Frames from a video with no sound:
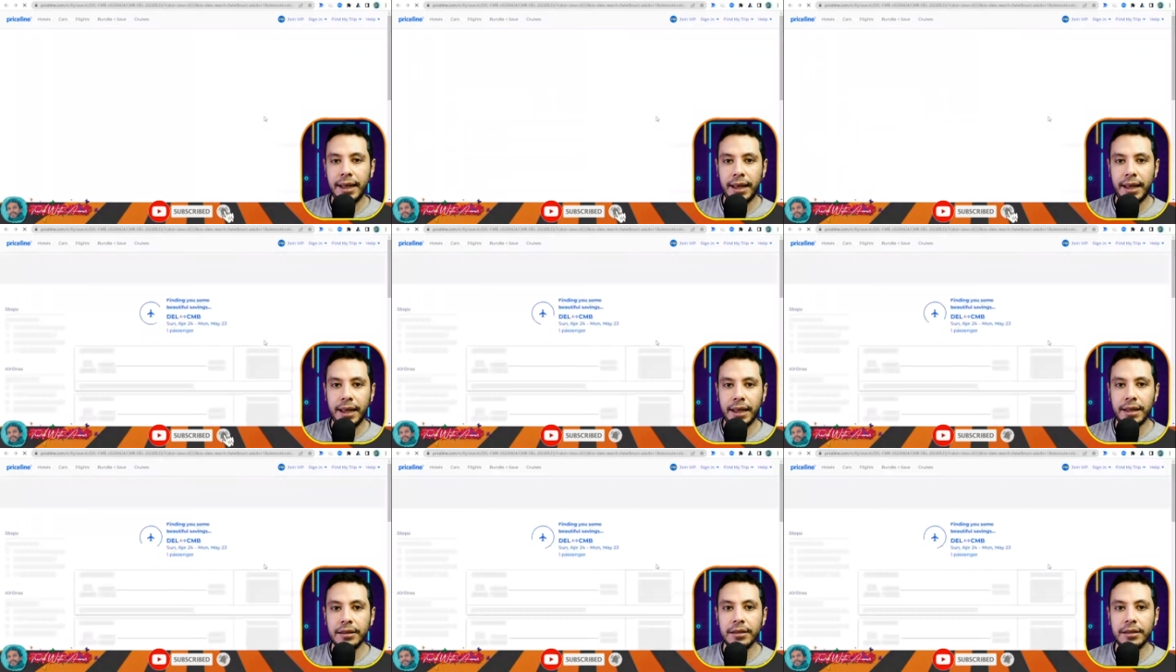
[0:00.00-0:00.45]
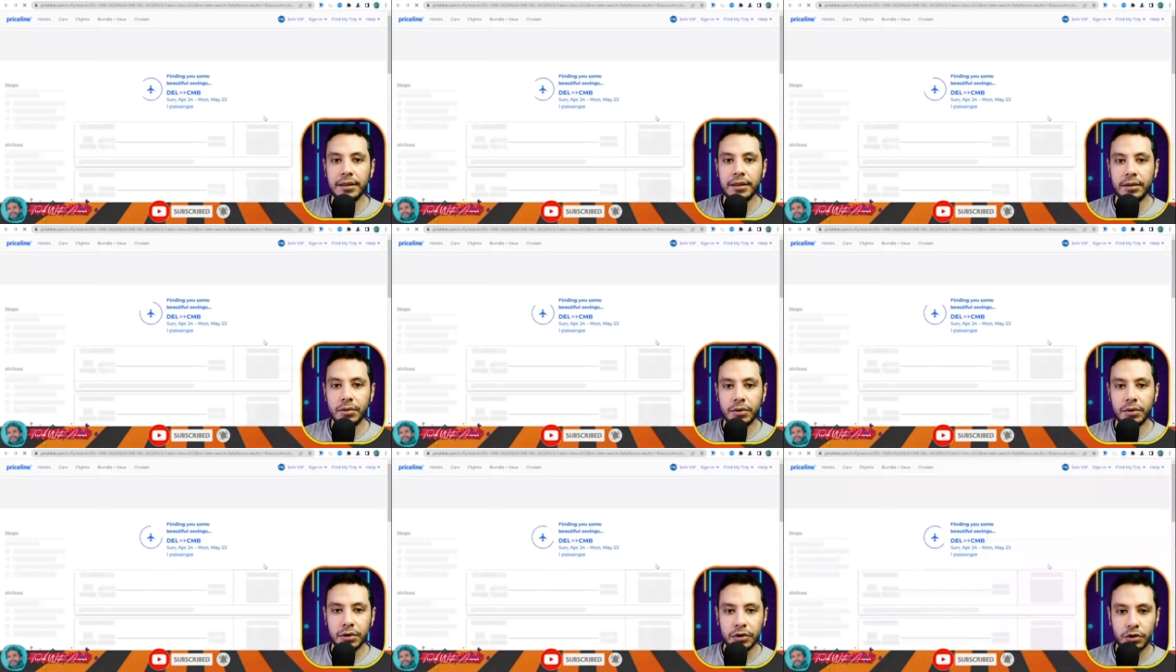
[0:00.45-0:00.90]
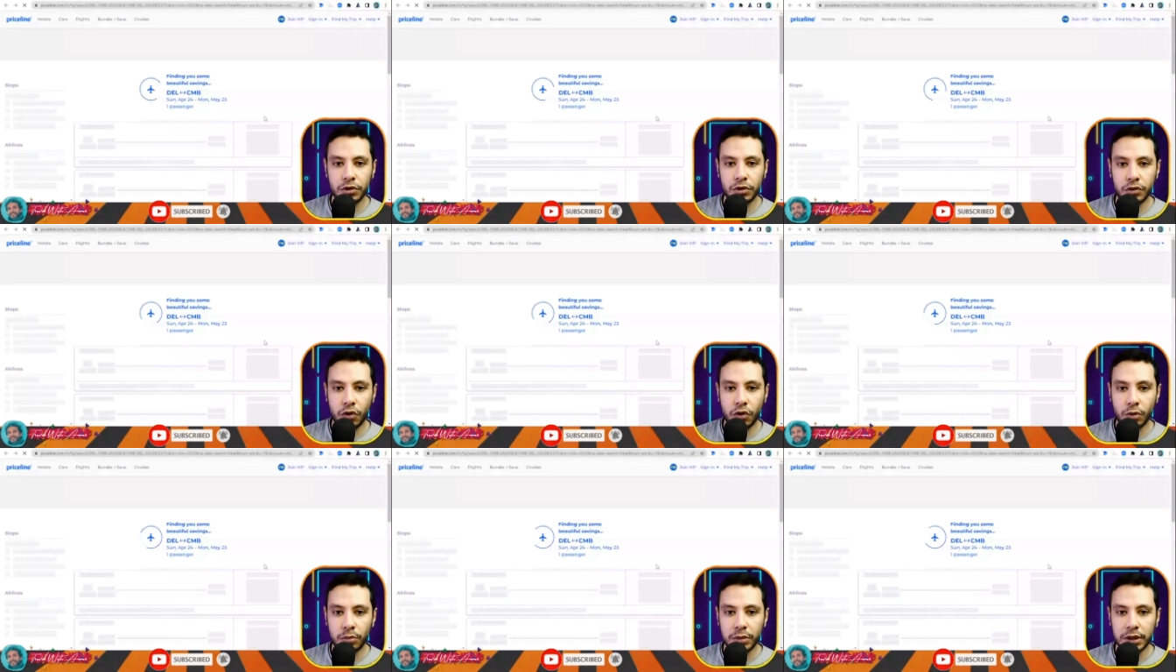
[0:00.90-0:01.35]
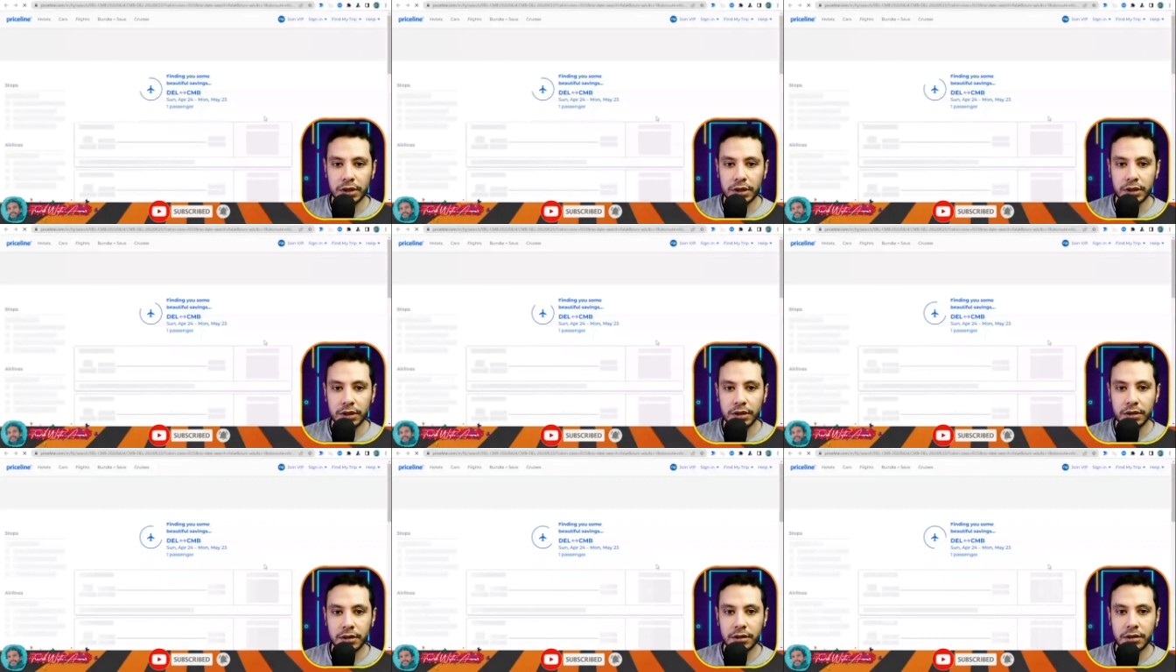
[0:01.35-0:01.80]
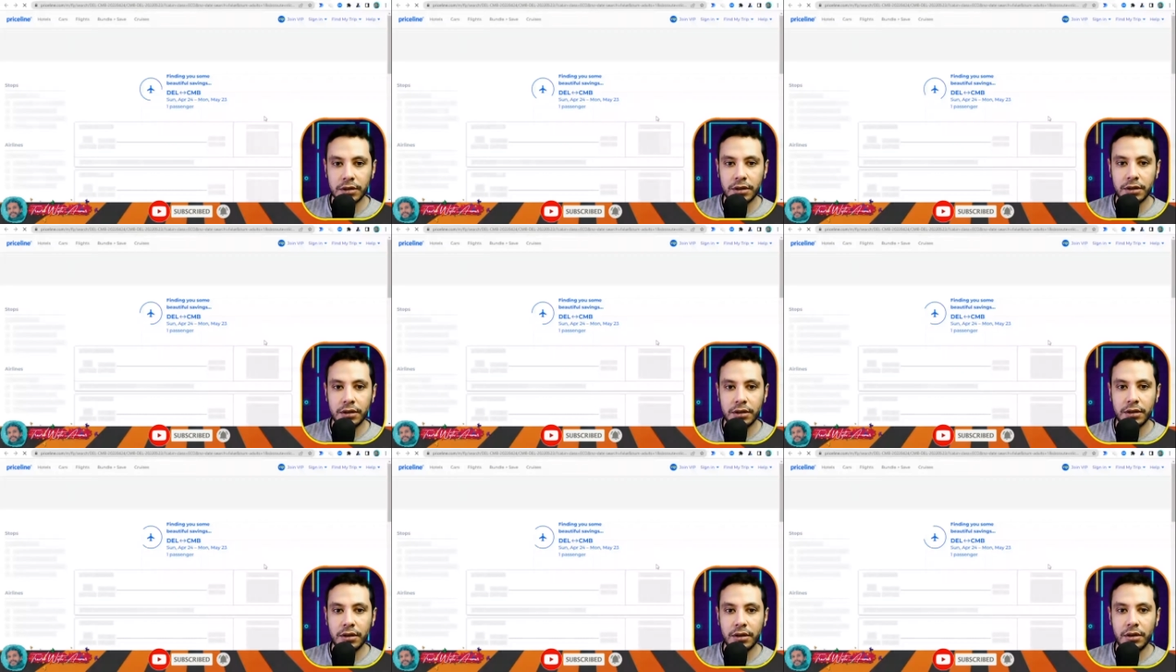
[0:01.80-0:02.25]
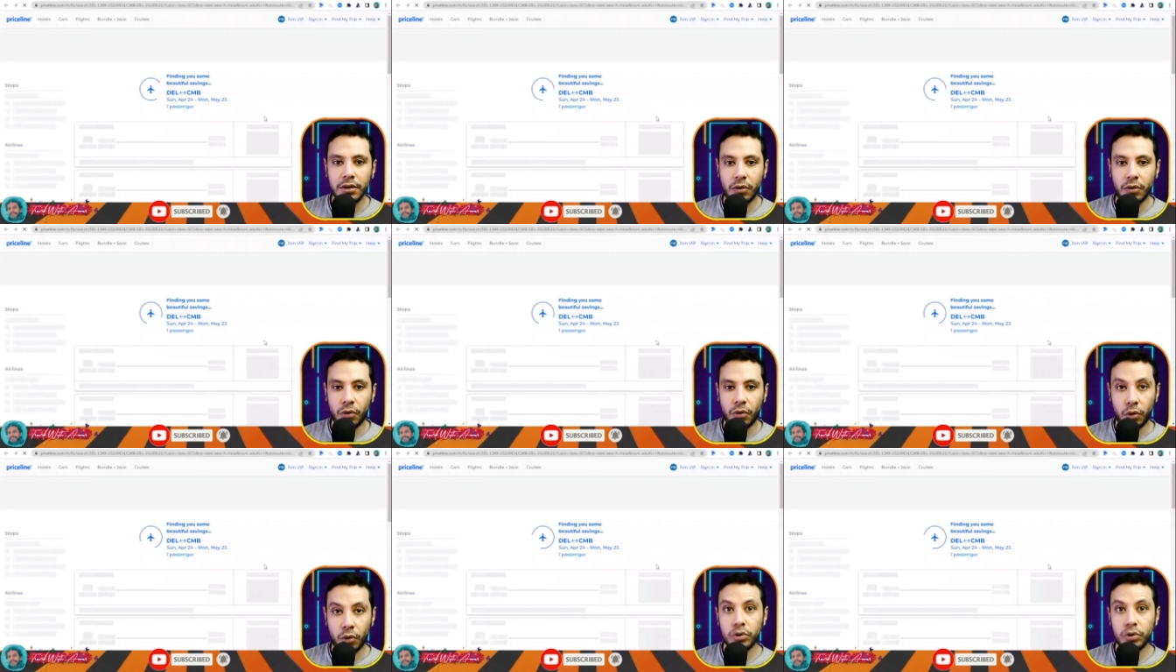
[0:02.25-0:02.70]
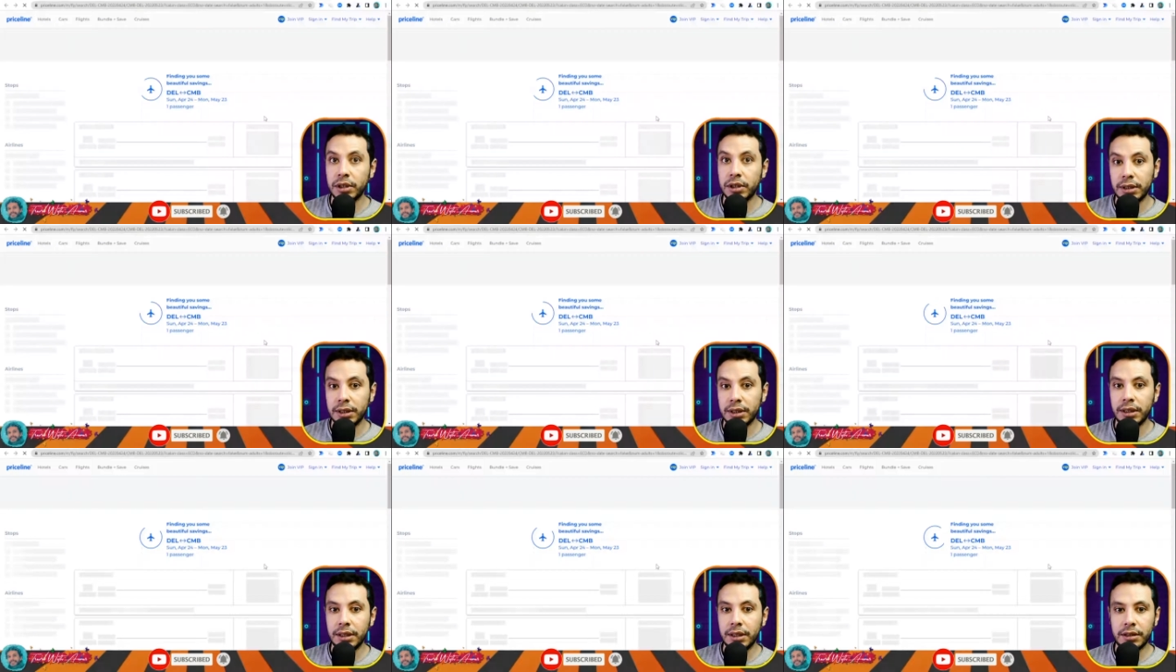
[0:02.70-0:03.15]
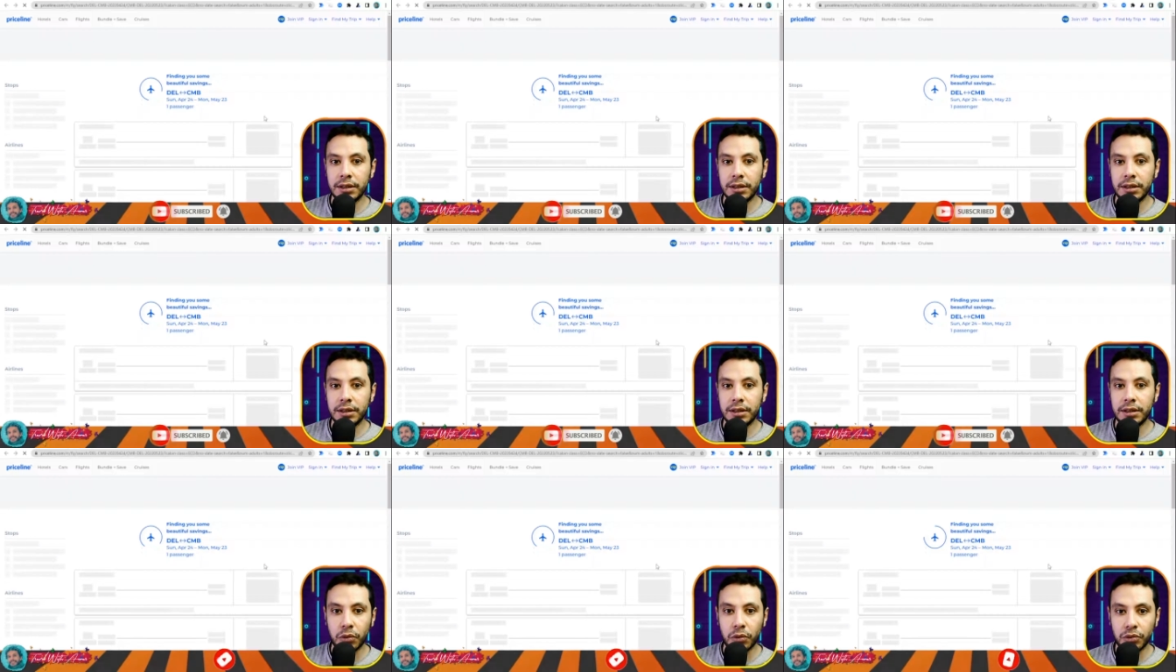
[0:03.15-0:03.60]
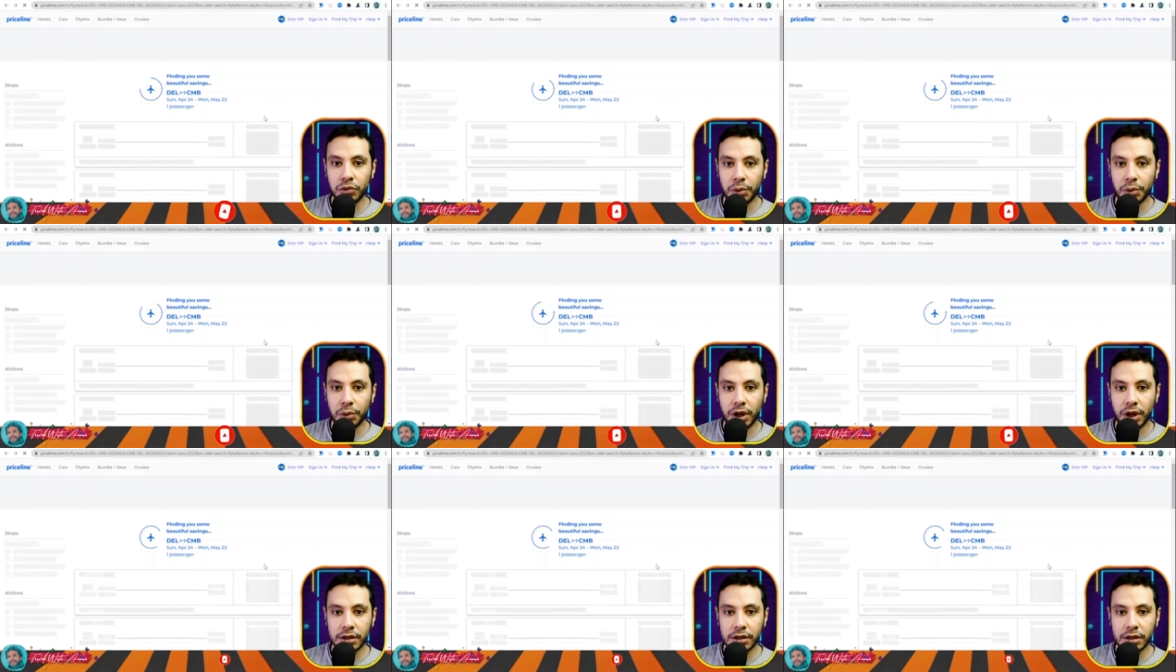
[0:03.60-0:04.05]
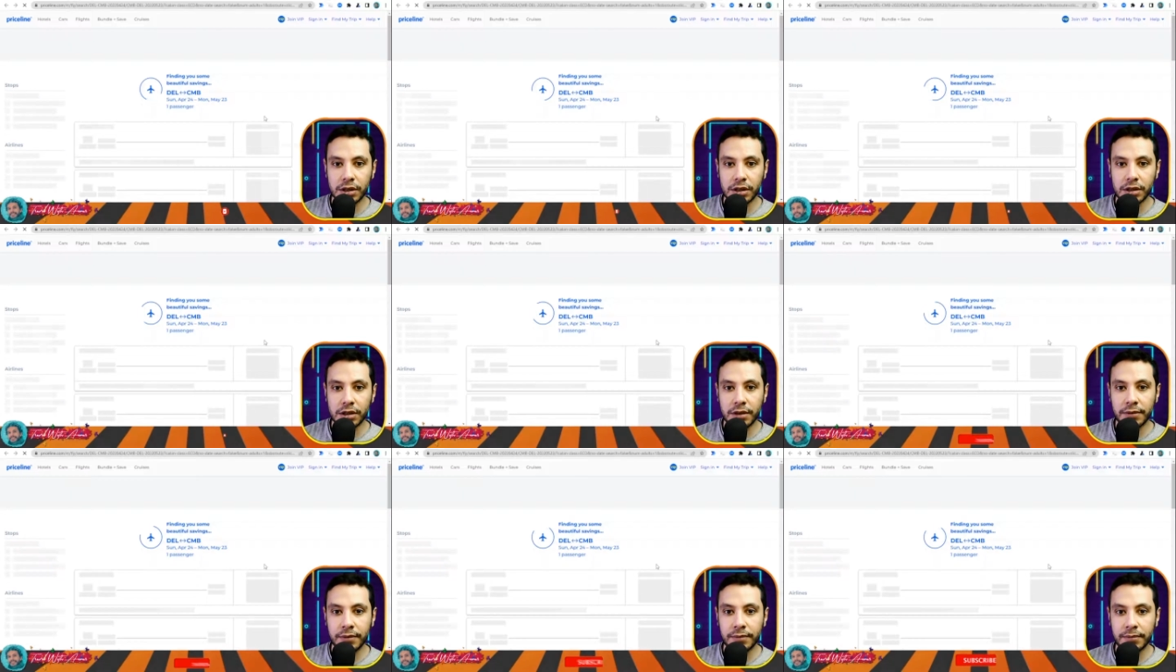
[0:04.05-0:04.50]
and they will show me all the deals and all the prices.